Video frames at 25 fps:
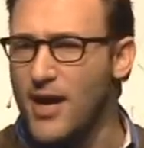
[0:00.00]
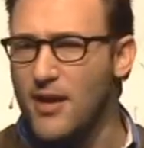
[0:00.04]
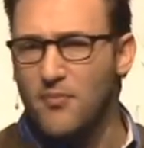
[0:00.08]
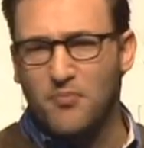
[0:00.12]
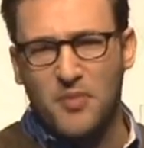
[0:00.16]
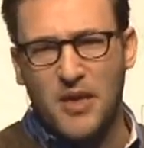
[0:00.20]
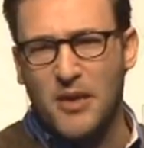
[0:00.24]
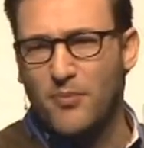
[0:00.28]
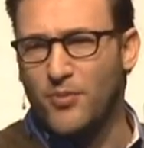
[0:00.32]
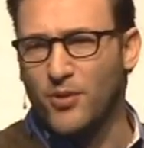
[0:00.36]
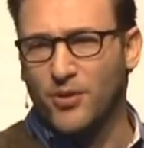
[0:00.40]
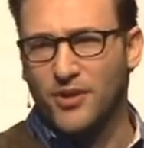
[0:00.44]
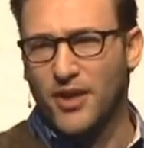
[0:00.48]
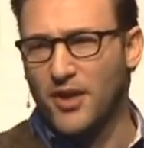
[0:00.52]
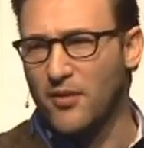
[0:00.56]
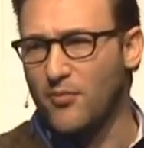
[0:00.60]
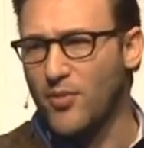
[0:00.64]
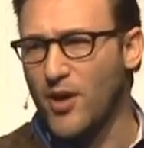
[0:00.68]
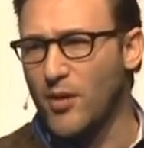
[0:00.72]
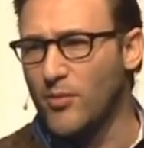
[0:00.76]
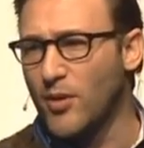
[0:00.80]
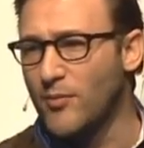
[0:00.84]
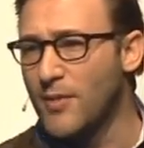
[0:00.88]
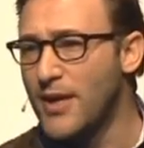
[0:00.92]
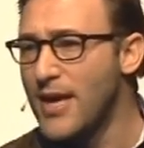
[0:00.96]
People, not a
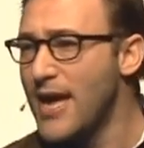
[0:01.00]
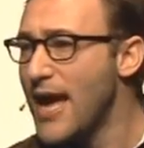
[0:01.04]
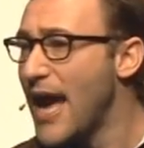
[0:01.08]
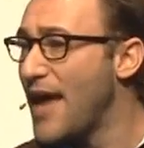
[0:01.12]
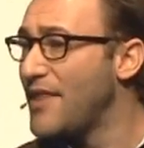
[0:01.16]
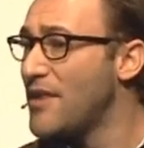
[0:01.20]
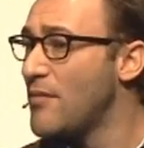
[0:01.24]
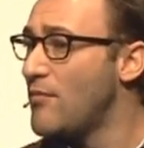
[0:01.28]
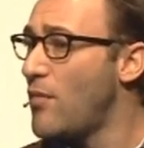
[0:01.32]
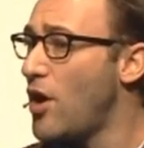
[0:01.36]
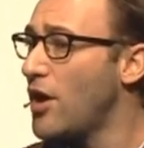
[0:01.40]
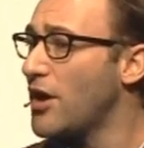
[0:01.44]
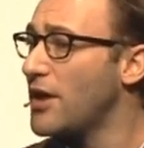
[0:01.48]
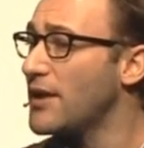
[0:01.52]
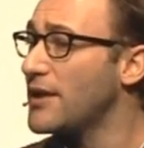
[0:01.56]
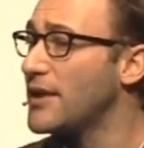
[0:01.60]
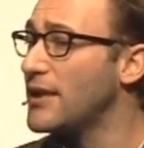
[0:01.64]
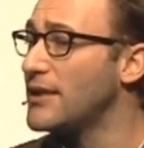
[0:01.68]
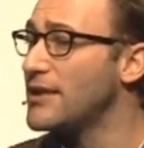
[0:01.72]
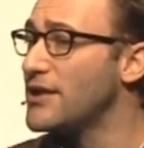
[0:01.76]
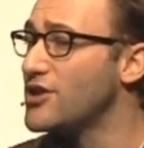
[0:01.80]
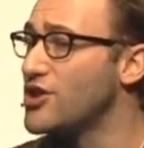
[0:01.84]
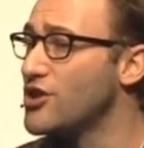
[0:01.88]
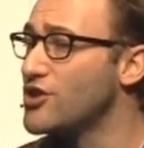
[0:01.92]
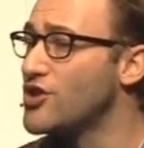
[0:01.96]
problem. And the market
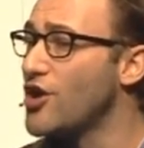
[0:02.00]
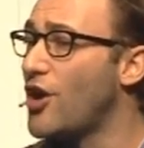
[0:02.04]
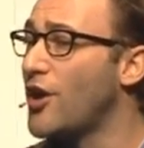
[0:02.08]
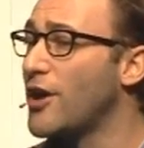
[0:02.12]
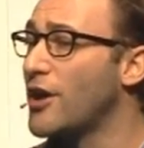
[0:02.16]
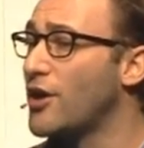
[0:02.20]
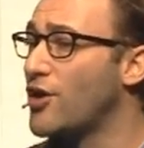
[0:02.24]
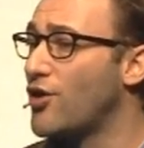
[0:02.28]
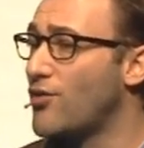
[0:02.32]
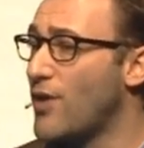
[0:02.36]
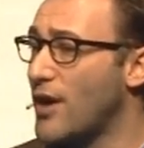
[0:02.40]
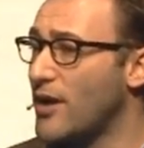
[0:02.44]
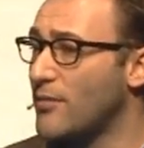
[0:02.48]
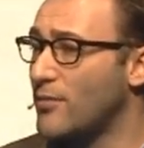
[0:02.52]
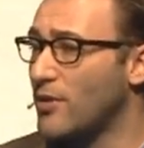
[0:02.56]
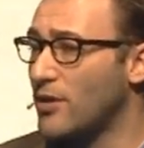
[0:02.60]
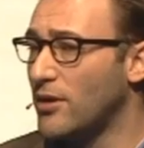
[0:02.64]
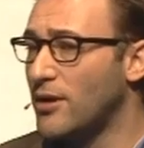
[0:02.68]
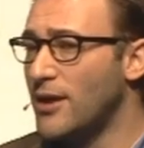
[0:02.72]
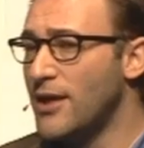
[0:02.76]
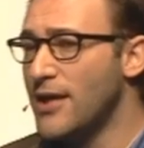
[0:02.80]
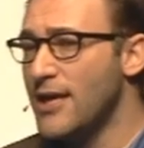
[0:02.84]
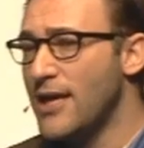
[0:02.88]
conditions are incredible.